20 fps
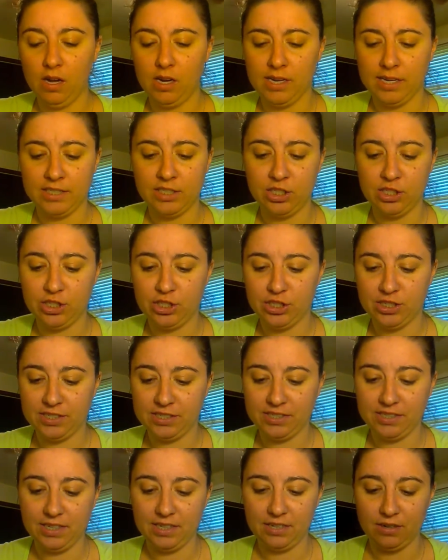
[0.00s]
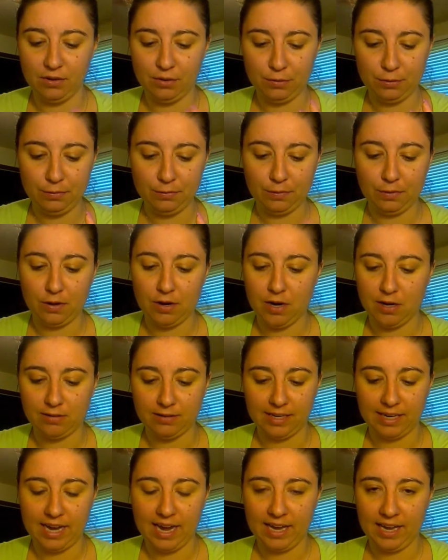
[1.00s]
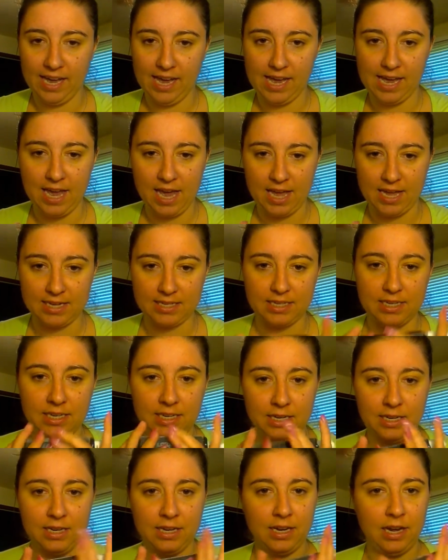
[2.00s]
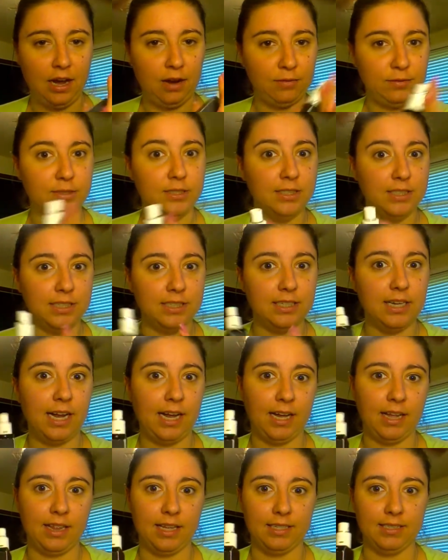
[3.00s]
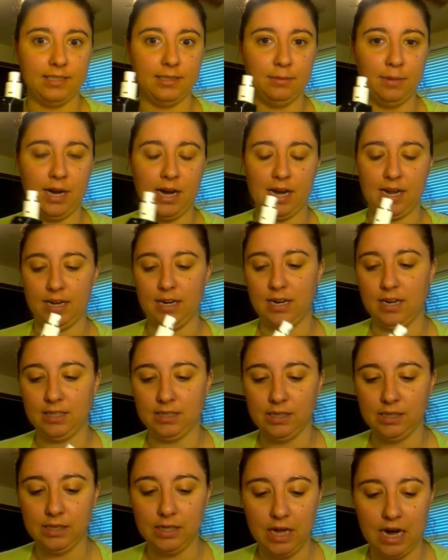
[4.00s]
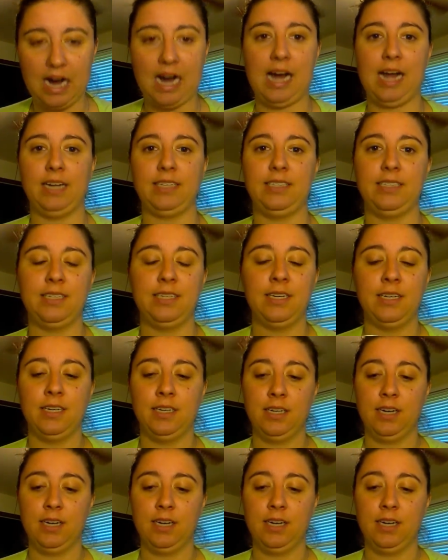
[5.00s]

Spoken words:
It's just an overall, I really like this mod a lot.